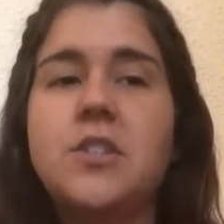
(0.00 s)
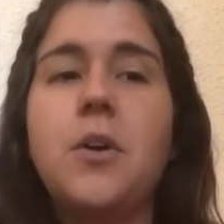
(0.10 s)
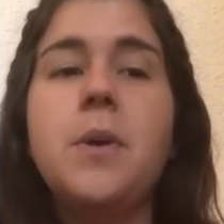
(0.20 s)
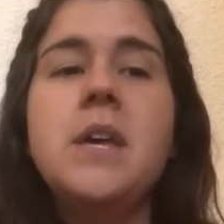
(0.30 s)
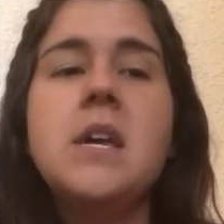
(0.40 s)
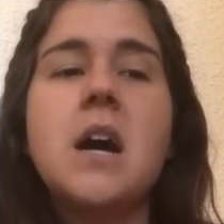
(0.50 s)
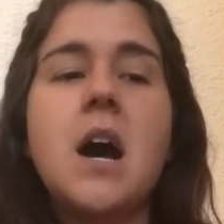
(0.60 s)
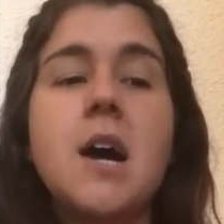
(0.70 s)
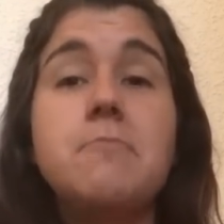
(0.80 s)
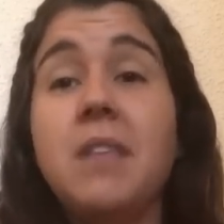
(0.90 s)
So
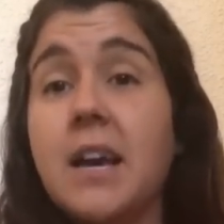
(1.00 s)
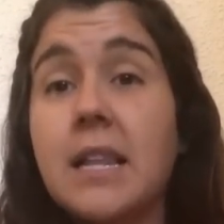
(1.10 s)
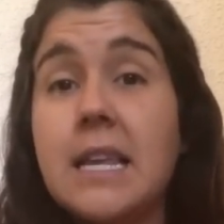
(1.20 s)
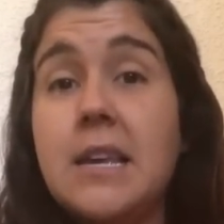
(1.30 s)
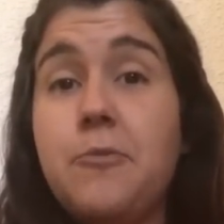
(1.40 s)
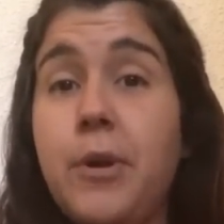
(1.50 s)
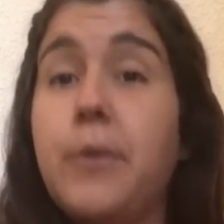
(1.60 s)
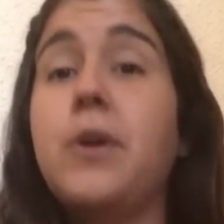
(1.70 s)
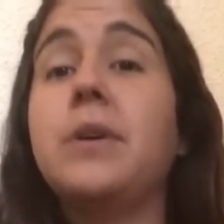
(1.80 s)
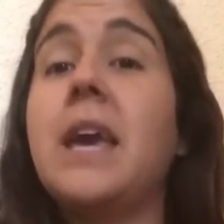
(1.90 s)
um, luckily, we
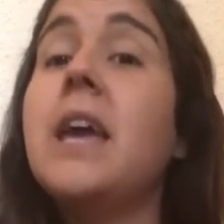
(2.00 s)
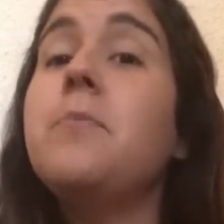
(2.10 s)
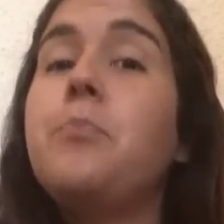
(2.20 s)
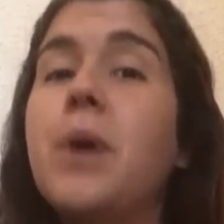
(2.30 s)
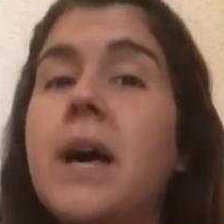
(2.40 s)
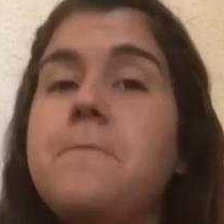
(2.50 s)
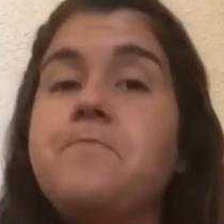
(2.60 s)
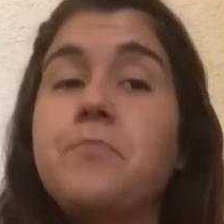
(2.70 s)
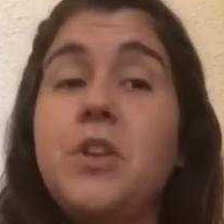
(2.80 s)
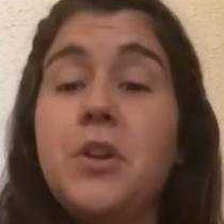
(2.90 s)
were okay, but
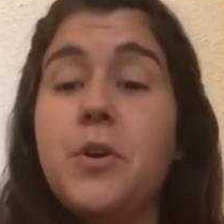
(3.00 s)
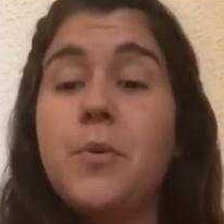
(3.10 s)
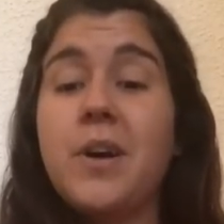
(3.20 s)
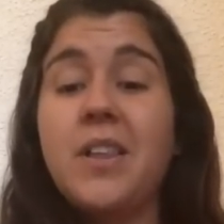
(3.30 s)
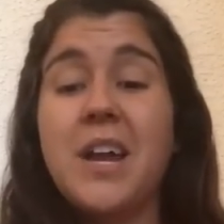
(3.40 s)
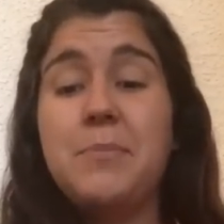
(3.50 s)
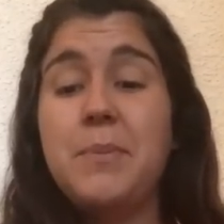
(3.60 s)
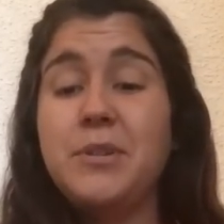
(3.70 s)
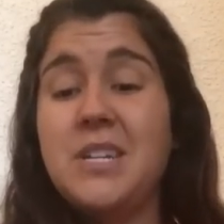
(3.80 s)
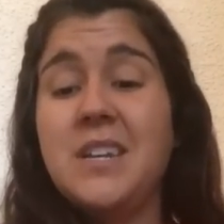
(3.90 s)
you know, a lot of
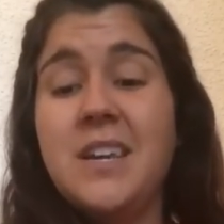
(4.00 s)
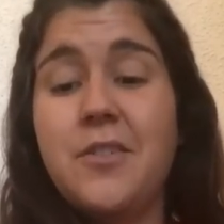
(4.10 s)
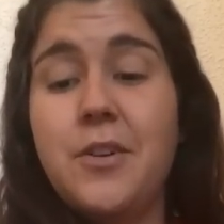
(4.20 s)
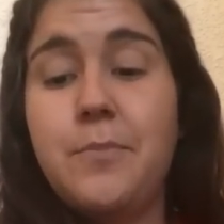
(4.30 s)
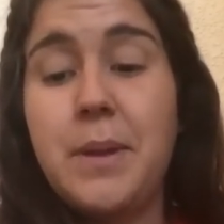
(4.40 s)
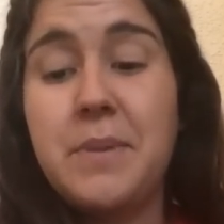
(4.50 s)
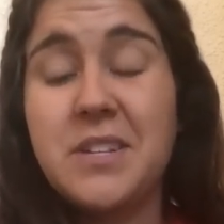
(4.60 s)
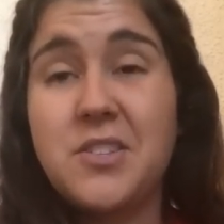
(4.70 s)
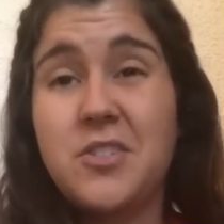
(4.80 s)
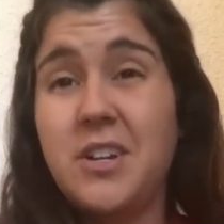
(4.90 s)
people did encounter bed
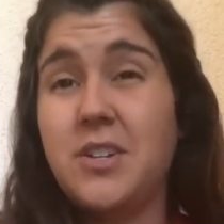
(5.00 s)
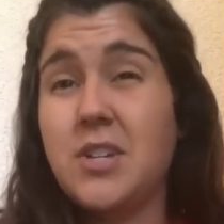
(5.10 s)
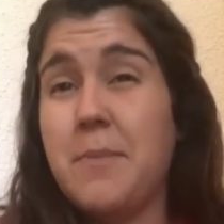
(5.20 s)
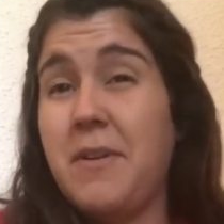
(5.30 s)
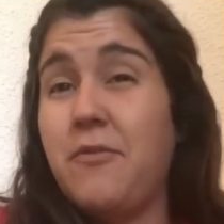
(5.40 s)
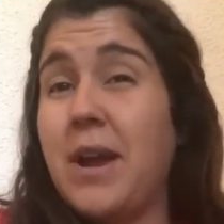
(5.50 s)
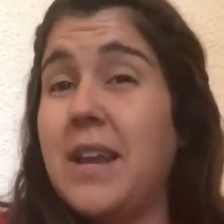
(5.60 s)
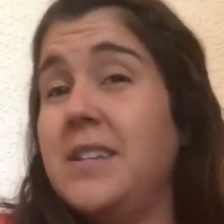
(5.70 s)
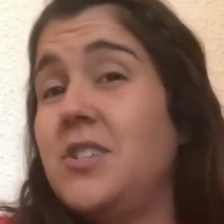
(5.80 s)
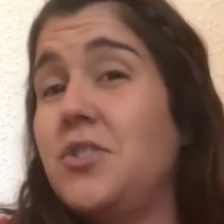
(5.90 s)
bugs during our time. I've
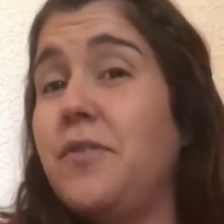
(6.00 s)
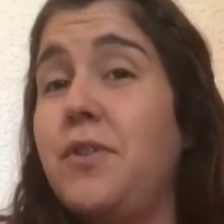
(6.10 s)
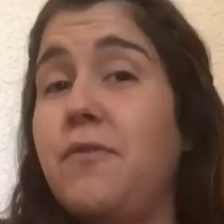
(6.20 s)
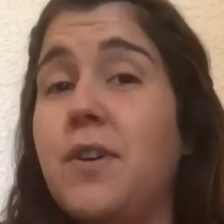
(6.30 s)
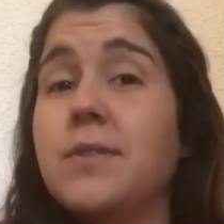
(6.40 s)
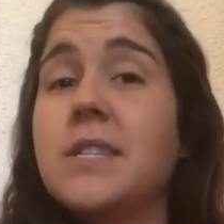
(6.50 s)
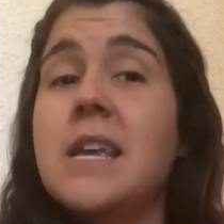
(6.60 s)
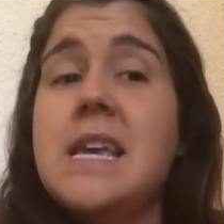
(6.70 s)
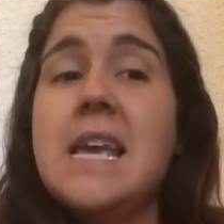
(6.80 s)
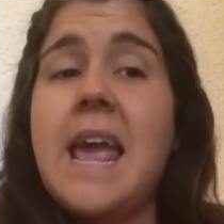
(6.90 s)
run into a few folks,
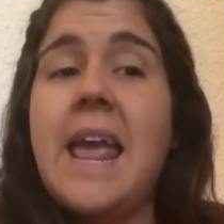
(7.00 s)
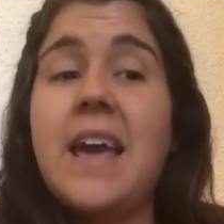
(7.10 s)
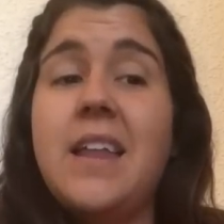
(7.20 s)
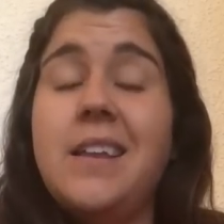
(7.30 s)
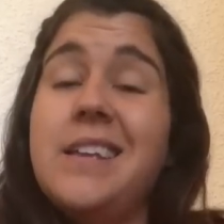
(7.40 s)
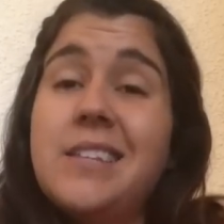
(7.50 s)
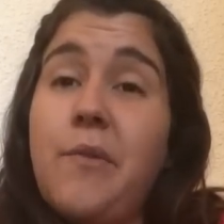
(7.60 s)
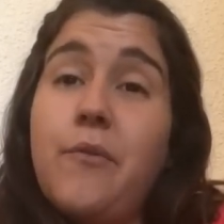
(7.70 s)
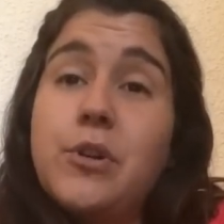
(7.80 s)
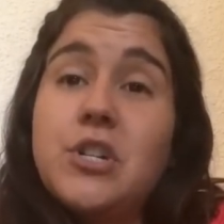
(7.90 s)
and it's
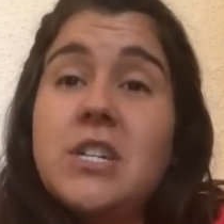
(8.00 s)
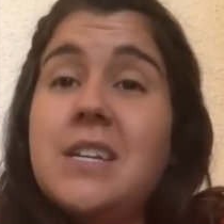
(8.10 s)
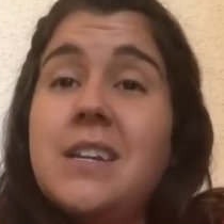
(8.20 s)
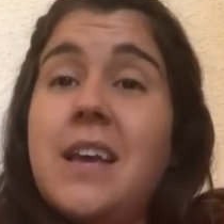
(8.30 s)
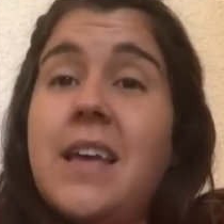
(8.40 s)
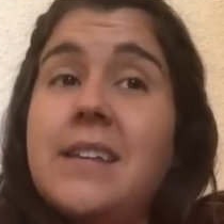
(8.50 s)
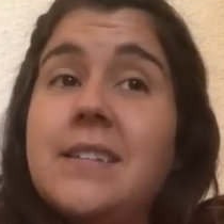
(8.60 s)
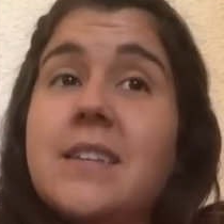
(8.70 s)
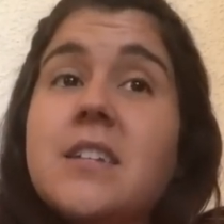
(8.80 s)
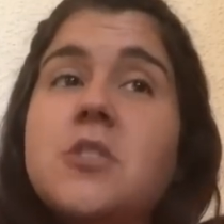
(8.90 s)
unfortunate and
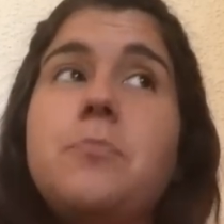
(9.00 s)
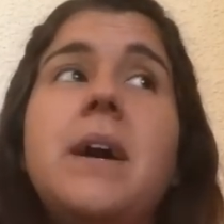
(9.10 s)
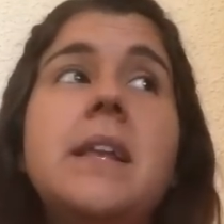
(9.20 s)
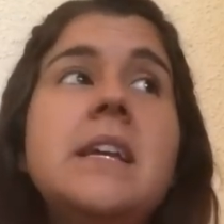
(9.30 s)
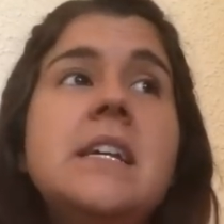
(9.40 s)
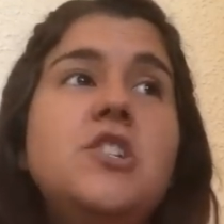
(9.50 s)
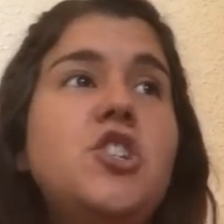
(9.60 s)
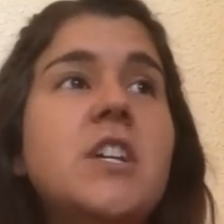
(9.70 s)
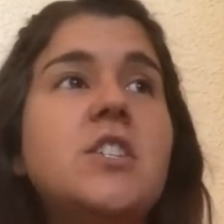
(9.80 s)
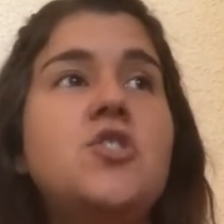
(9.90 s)
it sucks, but
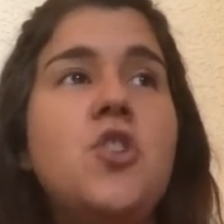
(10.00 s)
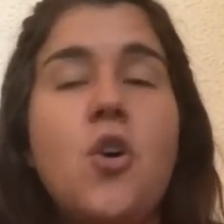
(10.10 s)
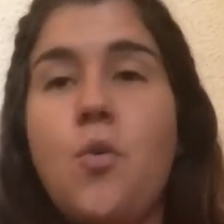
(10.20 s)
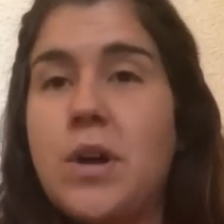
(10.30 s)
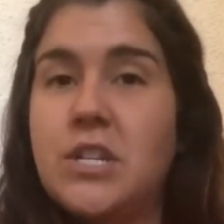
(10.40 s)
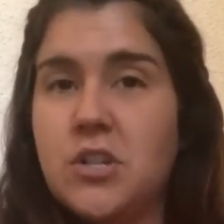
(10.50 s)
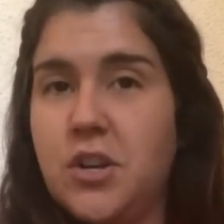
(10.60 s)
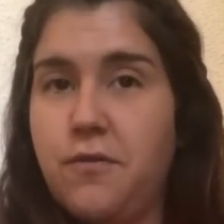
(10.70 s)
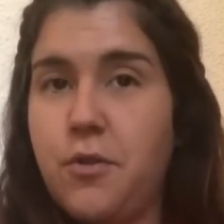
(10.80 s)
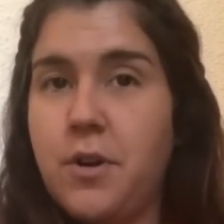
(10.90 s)
just know what to
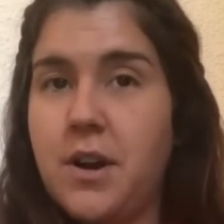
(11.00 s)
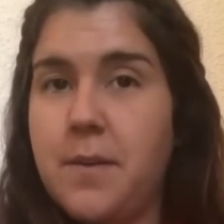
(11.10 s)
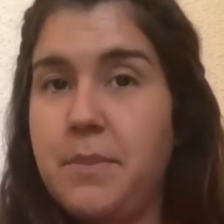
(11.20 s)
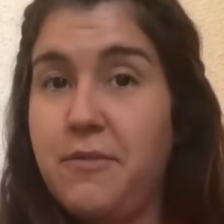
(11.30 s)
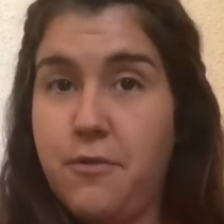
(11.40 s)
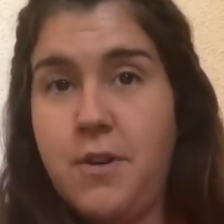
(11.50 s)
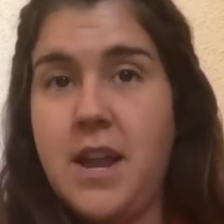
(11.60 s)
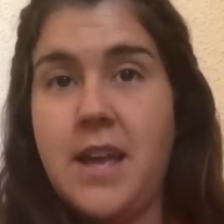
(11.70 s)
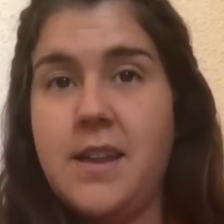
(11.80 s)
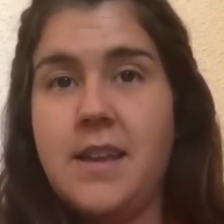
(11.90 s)
look for
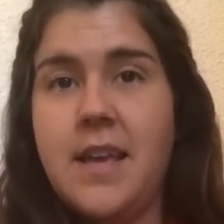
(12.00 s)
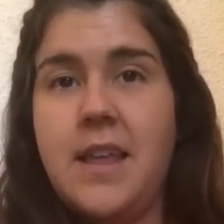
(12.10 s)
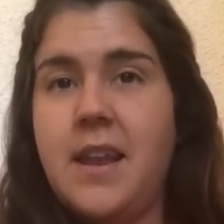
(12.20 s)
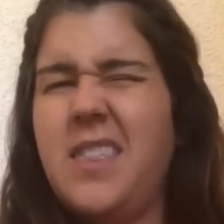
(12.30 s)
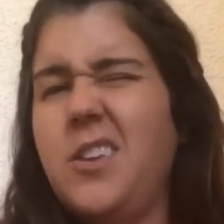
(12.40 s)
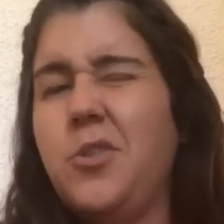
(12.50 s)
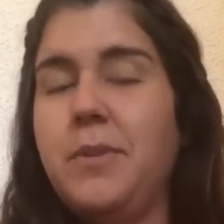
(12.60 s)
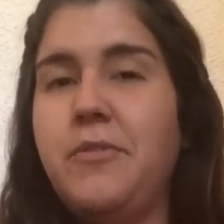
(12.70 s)
beforehand, and I think you'll be